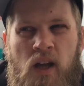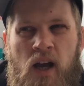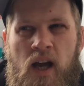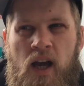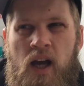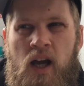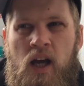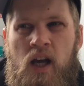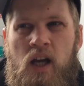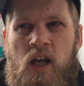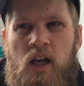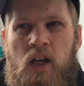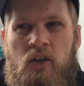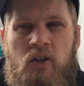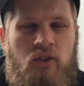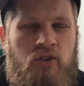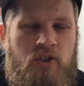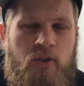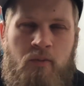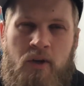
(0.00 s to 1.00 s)
Uh,
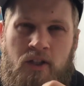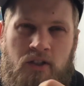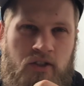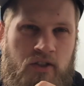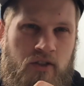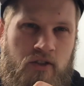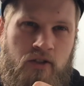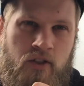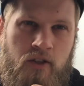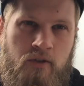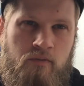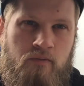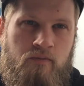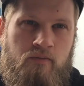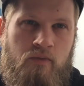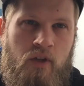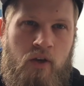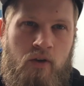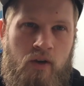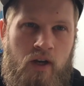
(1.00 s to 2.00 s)
not so much. No. no.
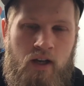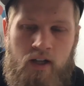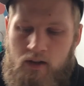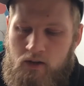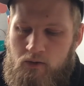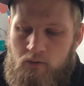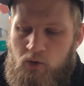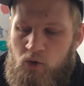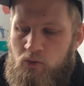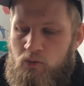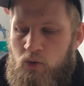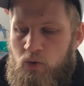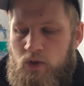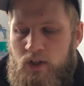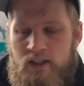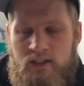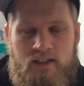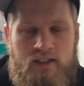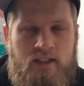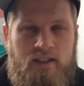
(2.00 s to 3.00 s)
no. Uh, the more
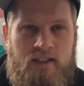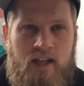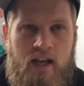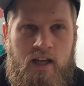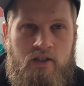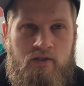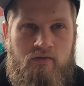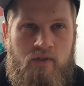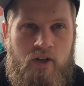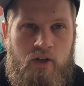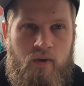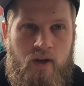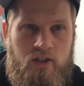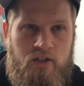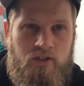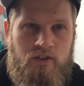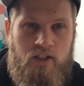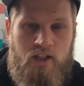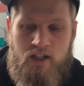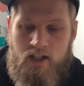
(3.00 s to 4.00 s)
important is the estate agent
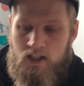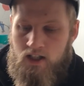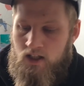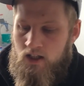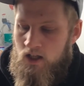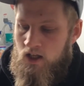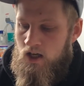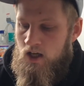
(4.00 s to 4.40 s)
valuations, I think.